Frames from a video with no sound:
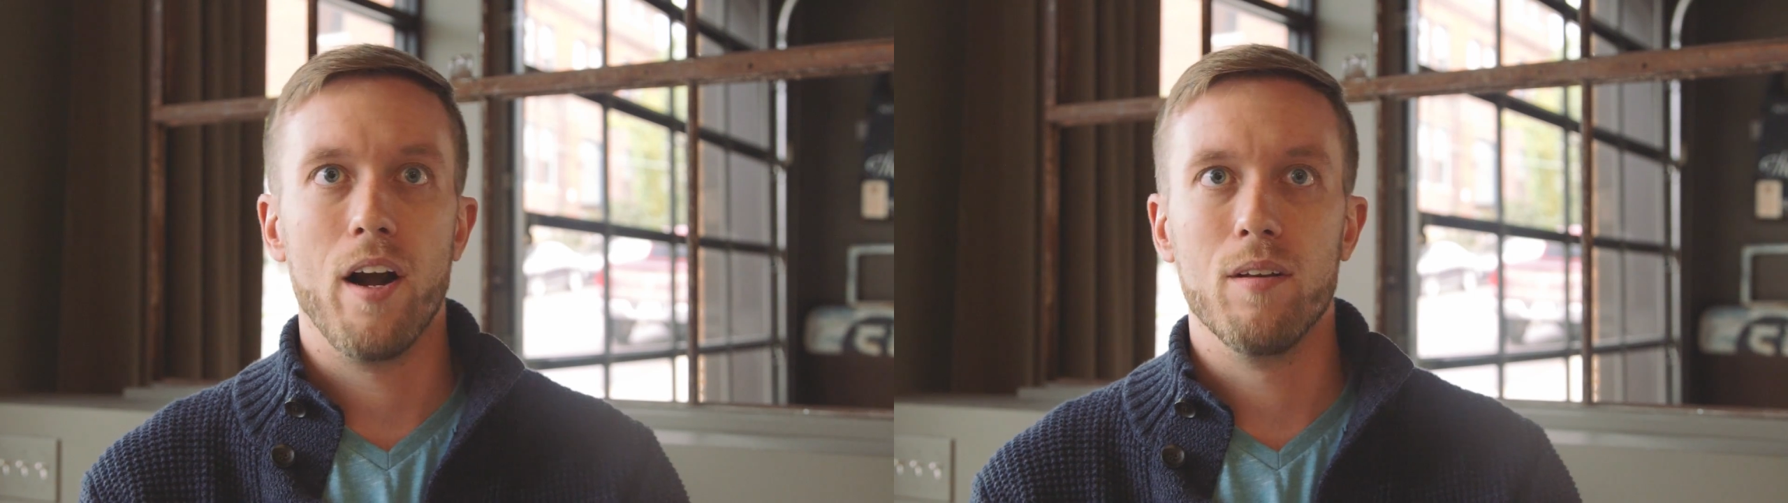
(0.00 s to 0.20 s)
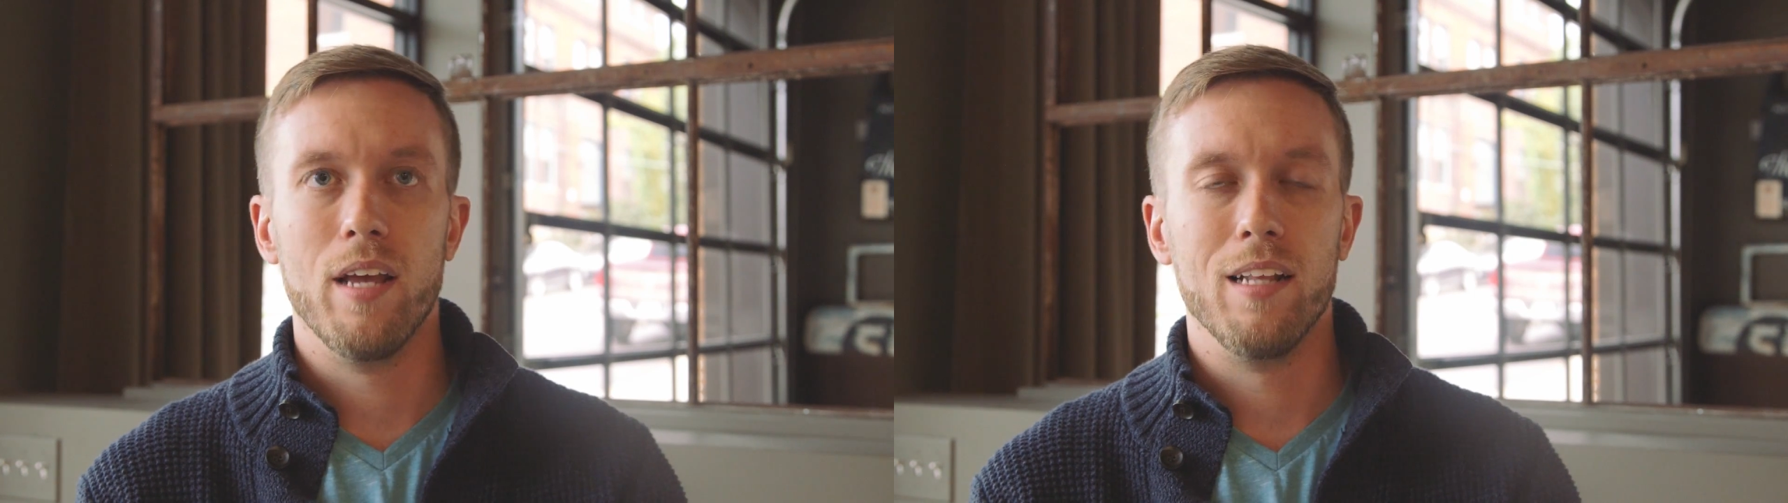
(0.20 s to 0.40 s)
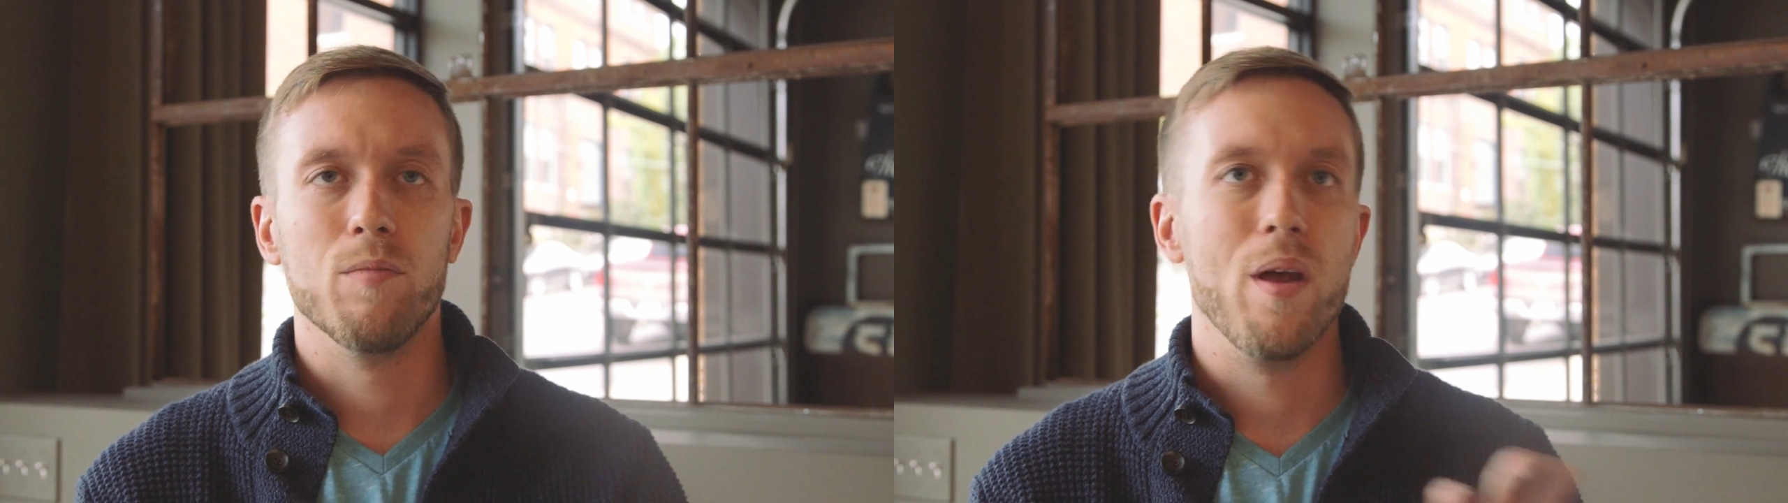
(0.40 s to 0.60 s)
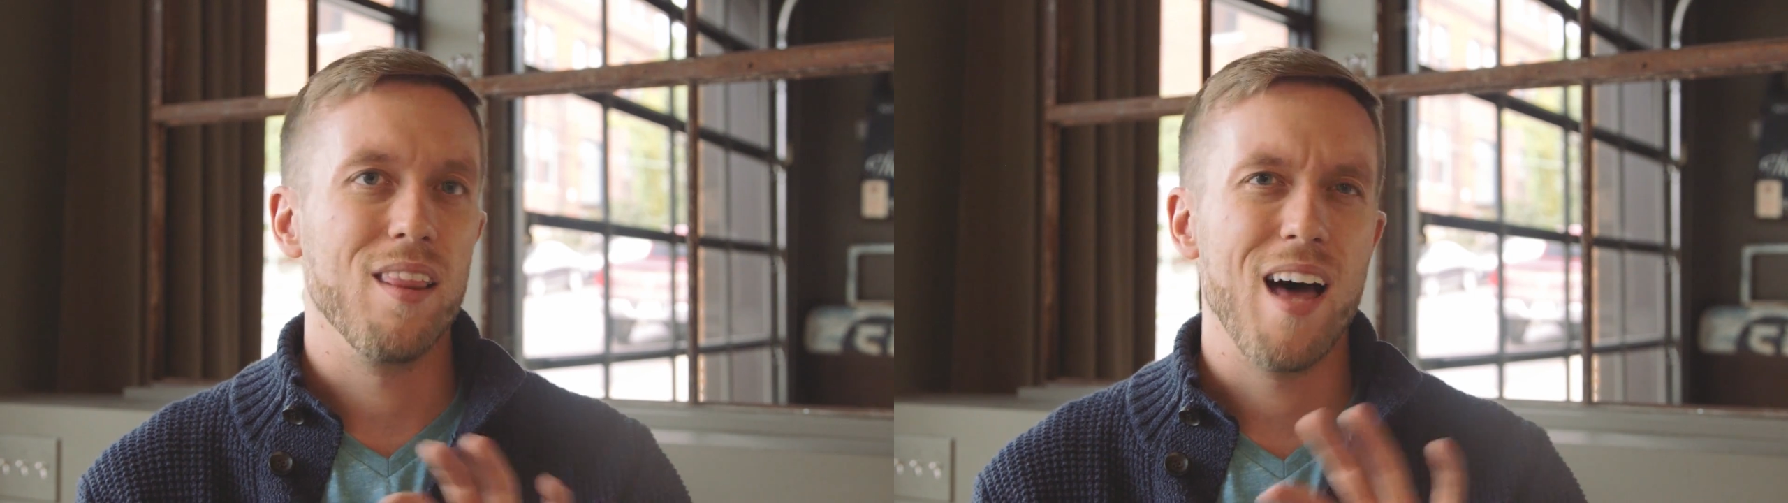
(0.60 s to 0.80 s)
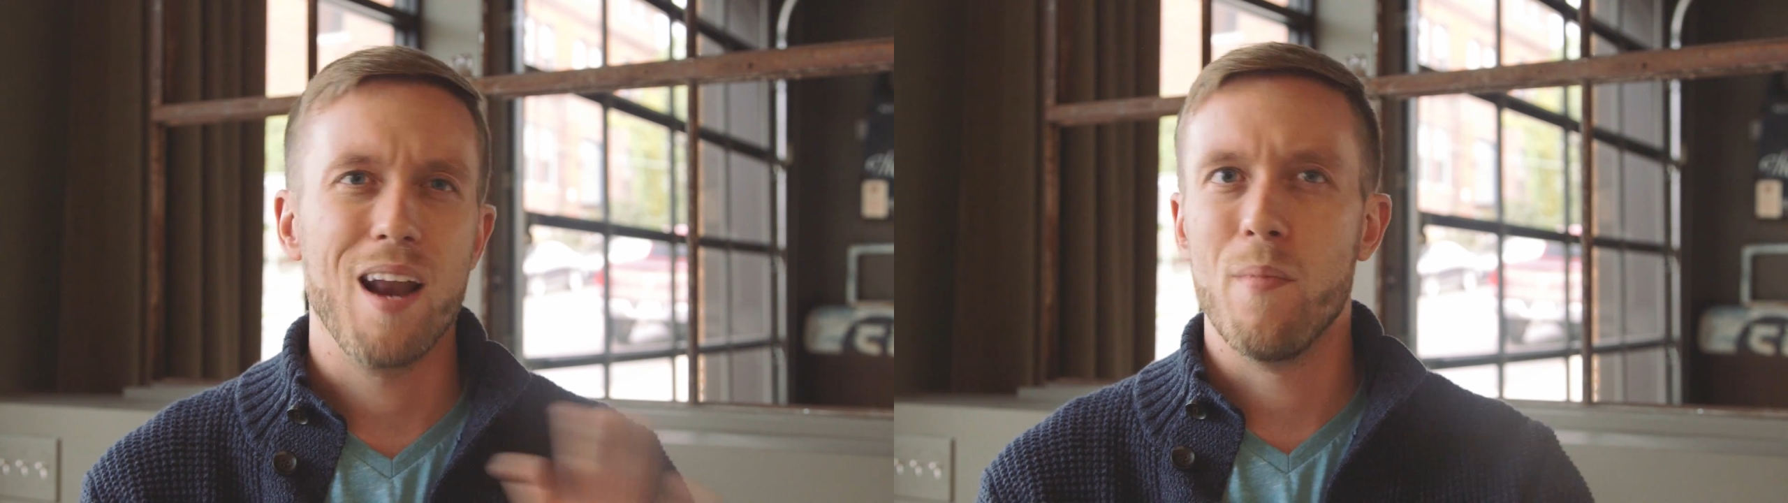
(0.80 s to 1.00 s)
and spend a
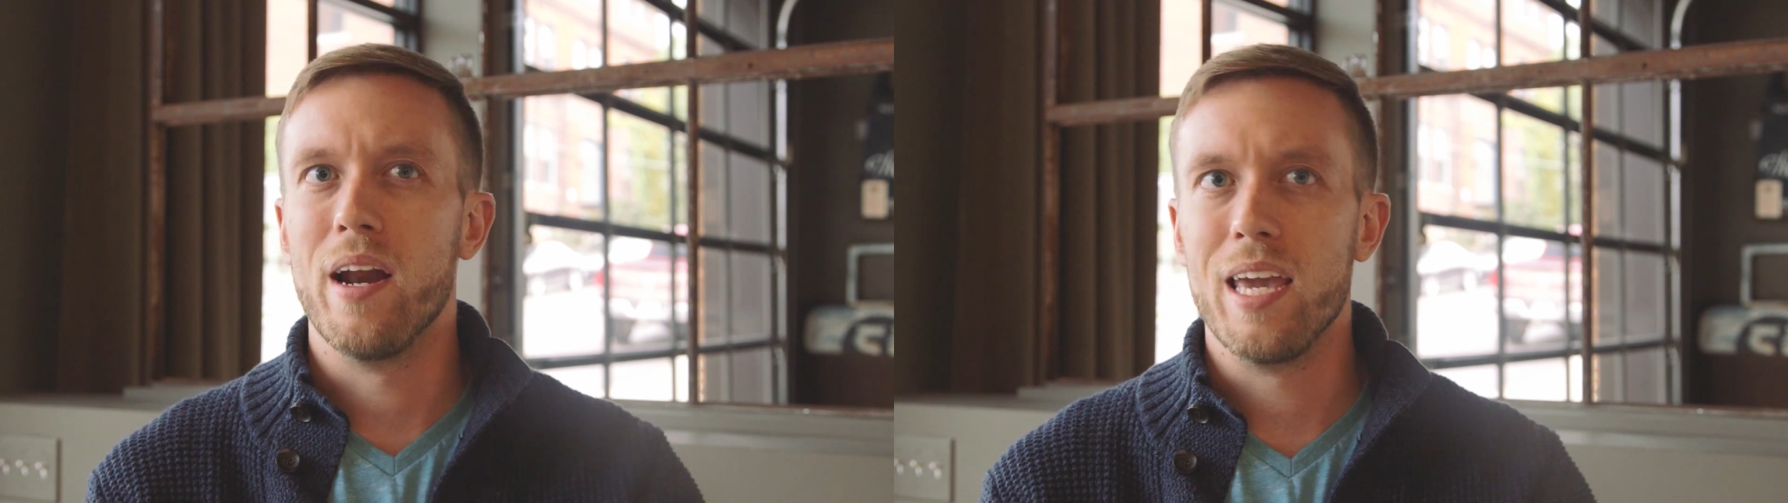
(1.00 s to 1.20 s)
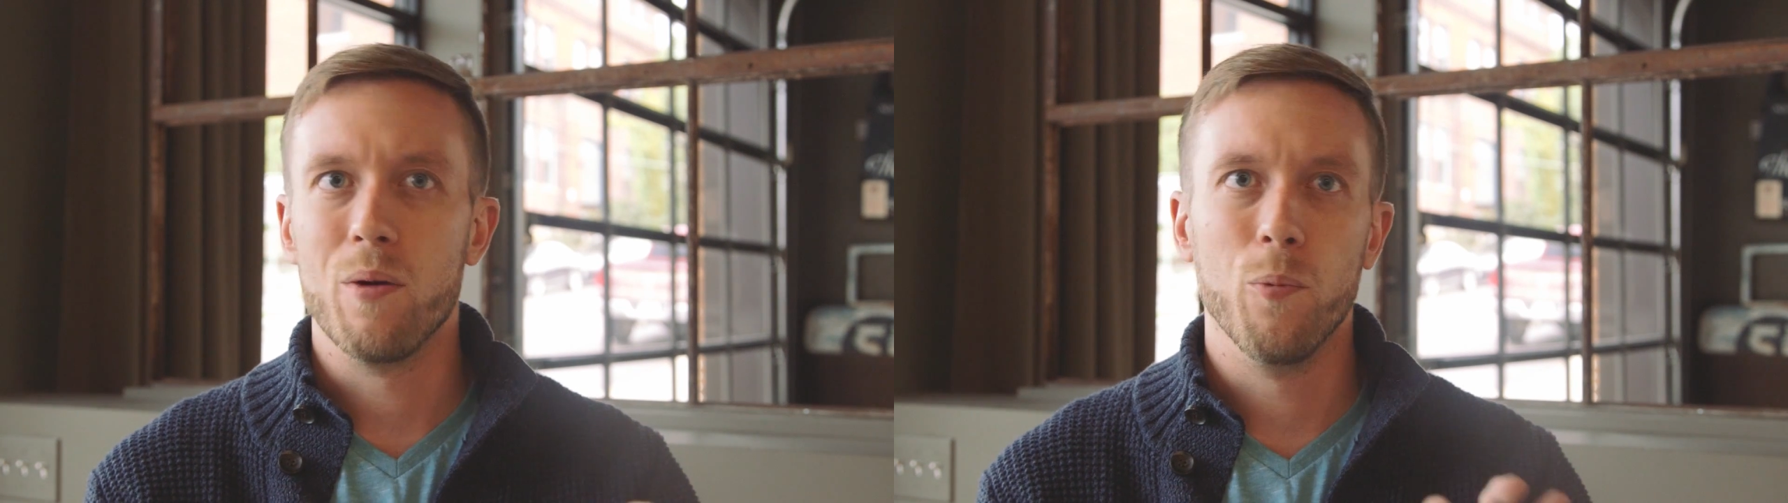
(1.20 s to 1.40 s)
lot of money